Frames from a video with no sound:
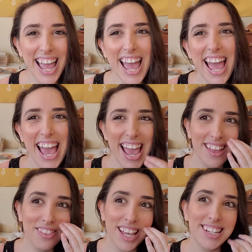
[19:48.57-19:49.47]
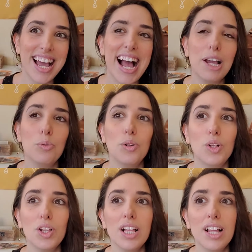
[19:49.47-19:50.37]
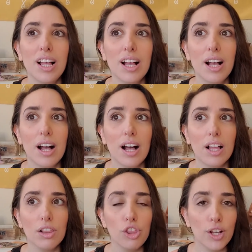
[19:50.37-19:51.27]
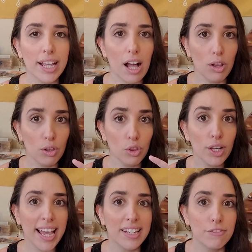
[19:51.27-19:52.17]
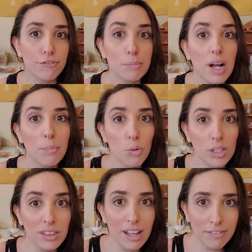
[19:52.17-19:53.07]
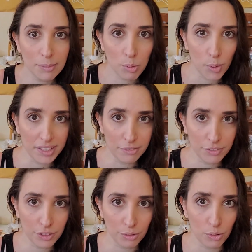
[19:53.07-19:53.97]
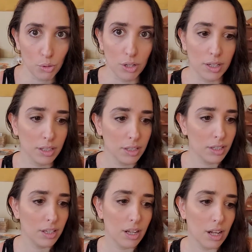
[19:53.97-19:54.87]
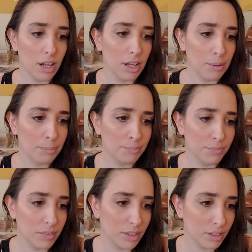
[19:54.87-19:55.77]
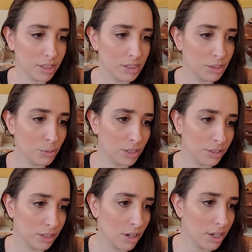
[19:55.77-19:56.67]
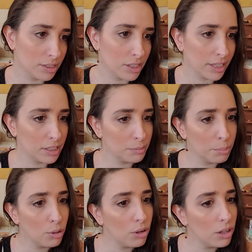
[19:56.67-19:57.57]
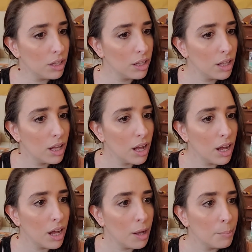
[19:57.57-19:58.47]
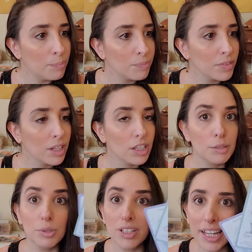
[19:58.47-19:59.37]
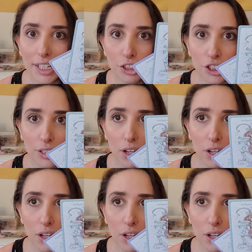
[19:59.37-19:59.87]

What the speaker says: And then I'll look at it from a more loving point of view, or let's see what other cards I could pull. Communication, I'll